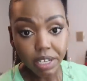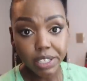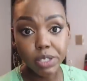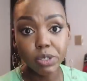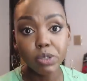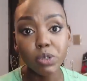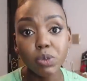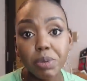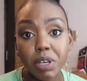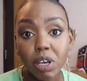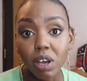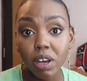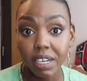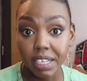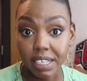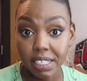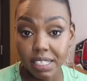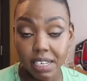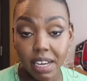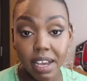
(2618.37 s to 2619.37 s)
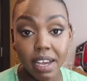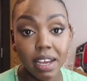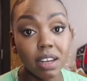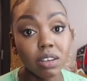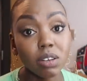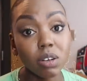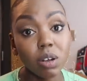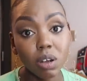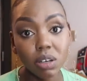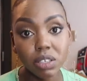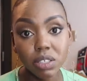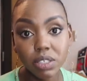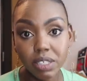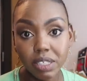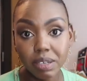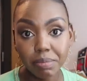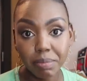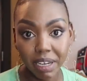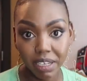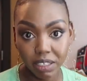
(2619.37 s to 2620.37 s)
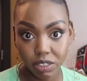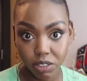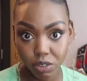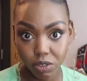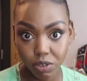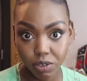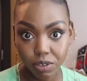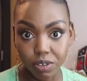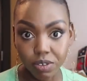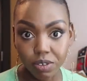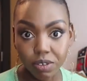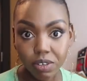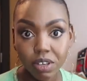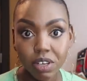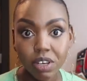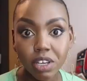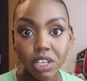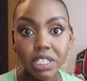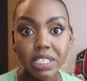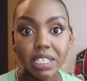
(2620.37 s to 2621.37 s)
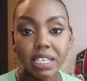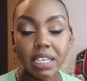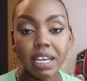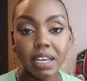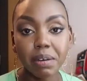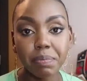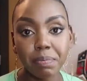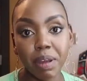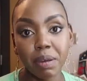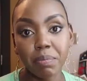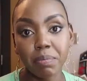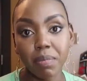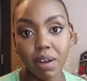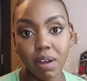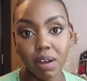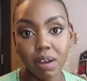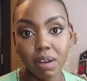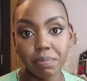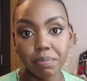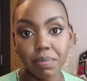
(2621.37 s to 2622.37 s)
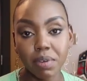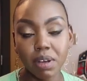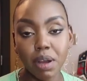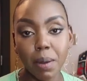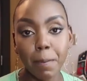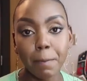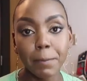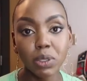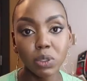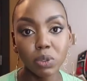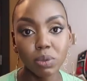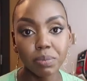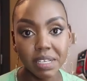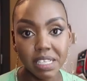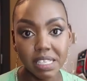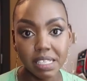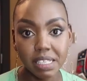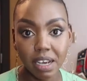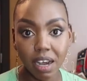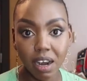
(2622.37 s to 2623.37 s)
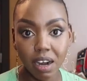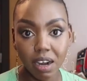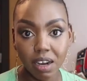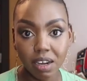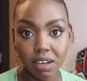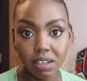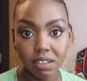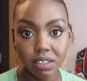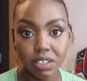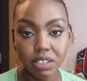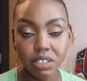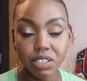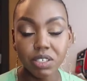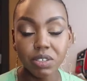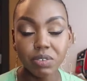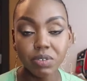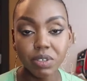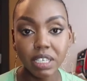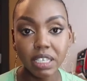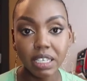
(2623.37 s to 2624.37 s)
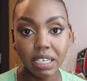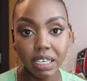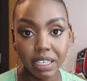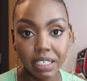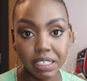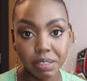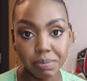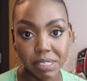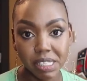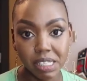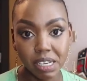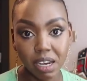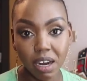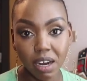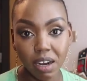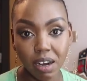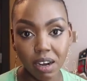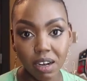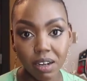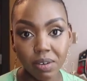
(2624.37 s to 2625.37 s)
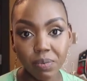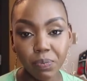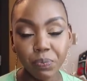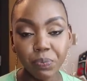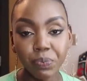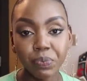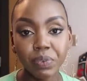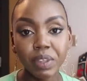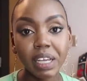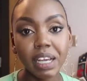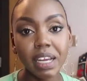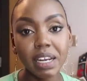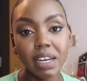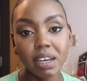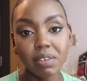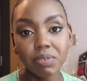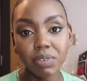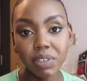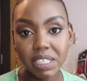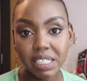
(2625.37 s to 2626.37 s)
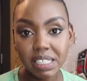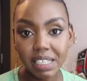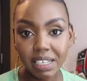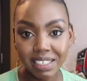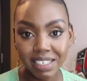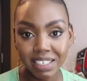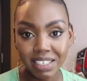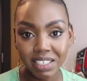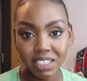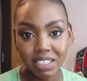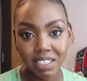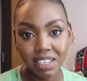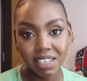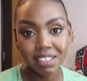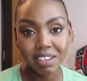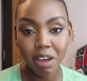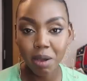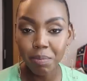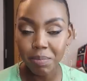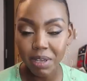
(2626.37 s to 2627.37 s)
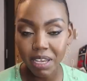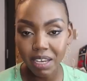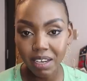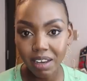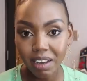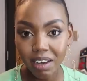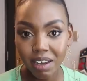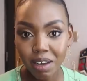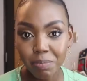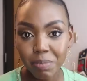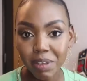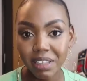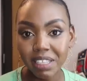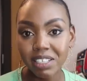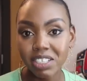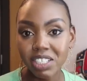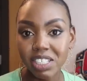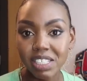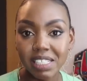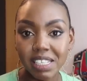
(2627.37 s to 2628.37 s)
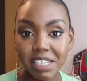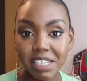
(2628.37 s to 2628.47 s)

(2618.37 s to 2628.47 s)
so to be honest, I had gone to the MAC store to get my mom blue mascara because she really likes mascara. And every Sunday she does her makeup and then she